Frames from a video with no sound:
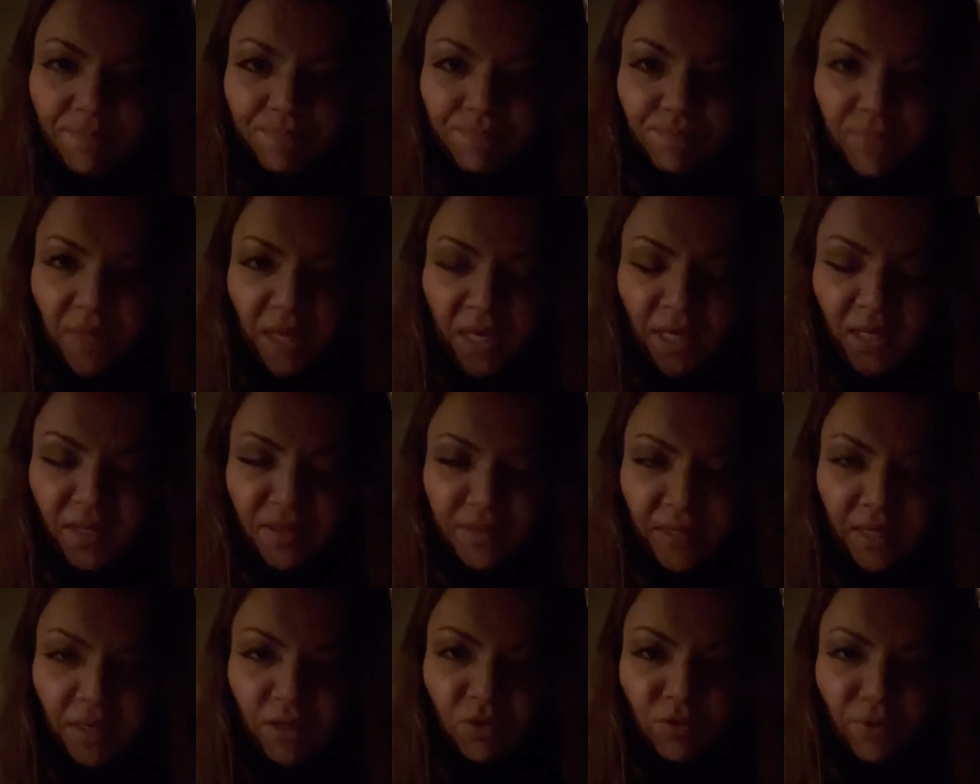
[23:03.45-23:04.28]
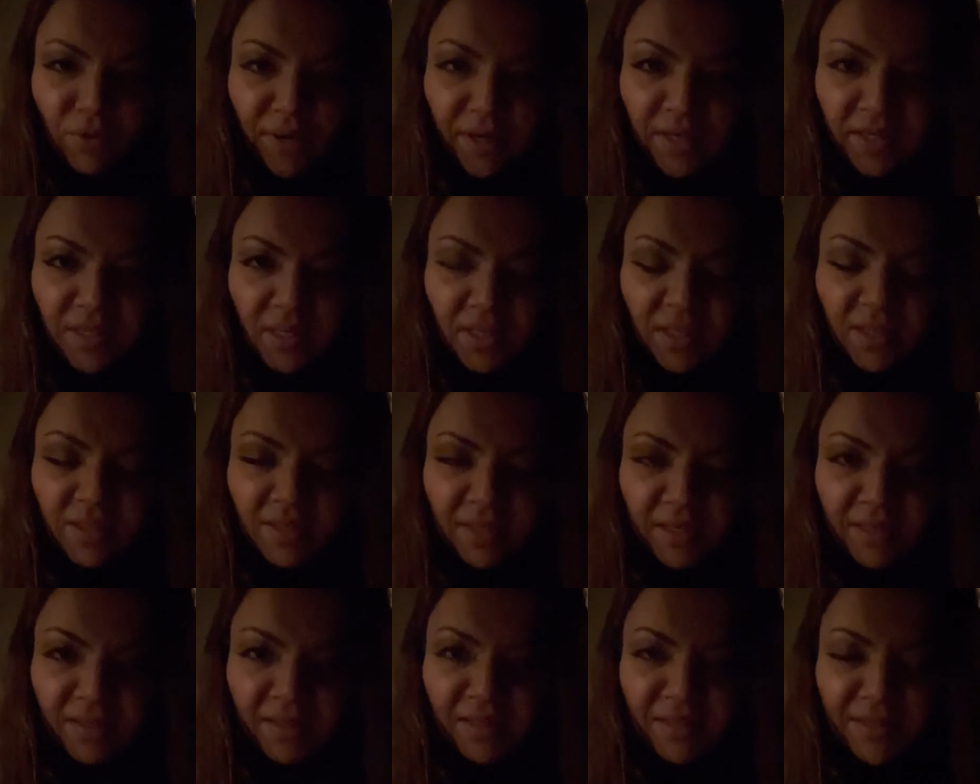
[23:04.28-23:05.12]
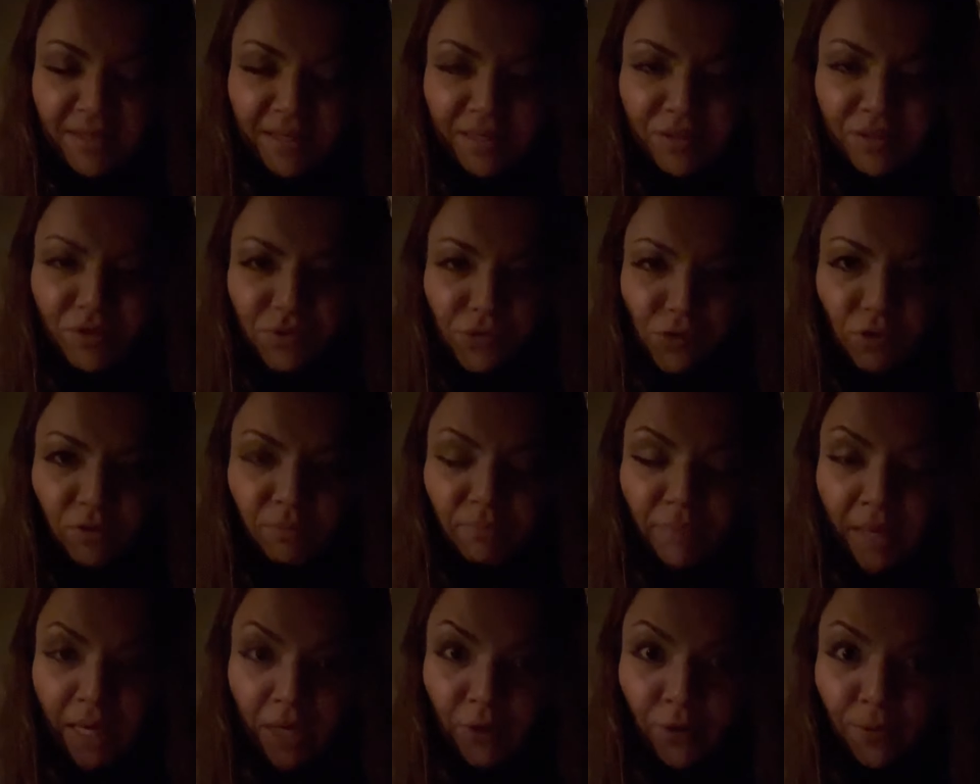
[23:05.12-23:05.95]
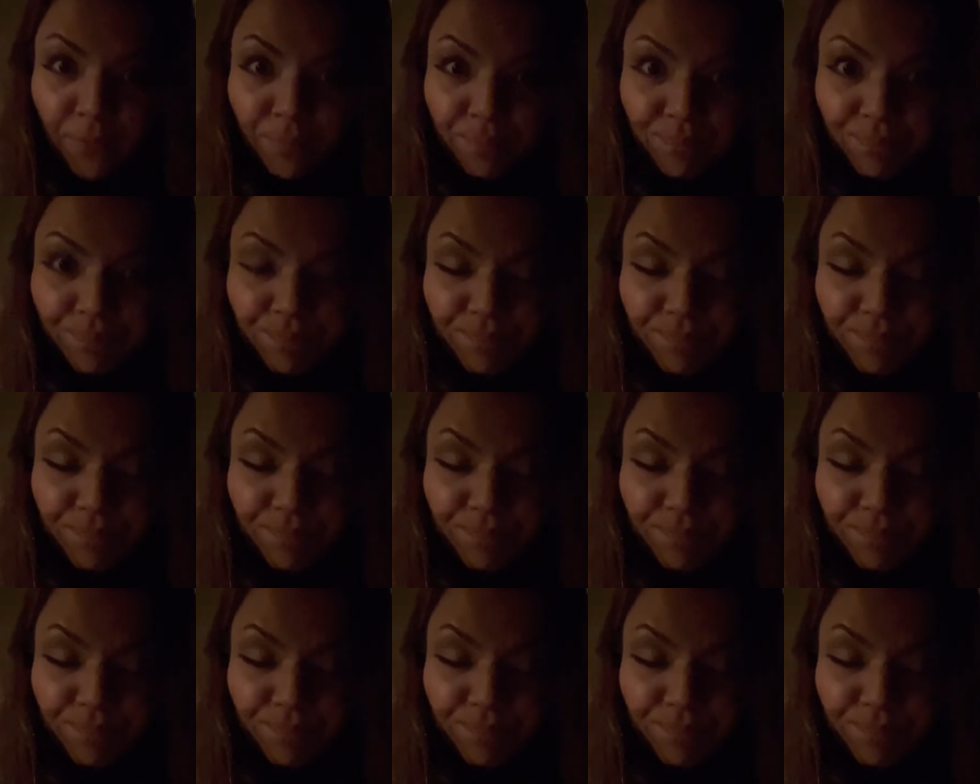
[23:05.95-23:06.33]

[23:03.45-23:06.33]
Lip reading: He is a crazy 66-year-old male